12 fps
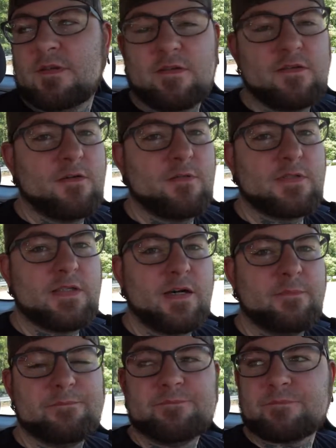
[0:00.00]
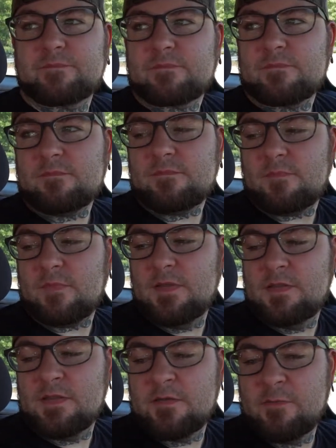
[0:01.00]
I don't know what's up.
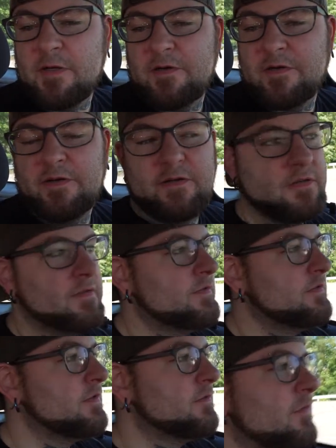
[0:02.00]
It's just weird. It's just